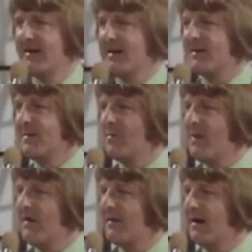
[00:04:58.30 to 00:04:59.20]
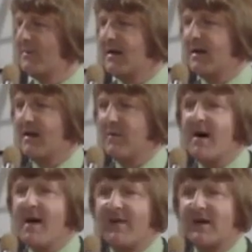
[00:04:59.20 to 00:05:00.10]
somebody waving at me again. They
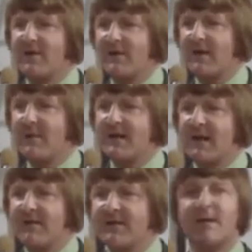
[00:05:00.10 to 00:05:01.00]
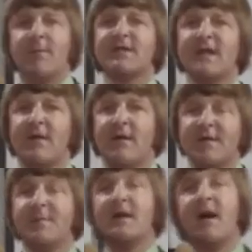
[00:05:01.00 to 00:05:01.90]
wave at you all the time on television. I must get off. It's
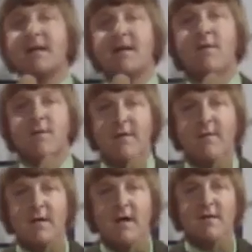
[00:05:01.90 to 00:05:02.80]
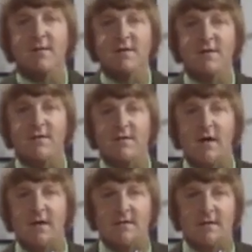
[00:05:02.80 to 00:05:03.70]
been nice talking with you. Be nice to each other. Good
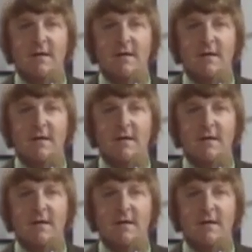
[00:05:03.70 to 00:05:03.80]
night and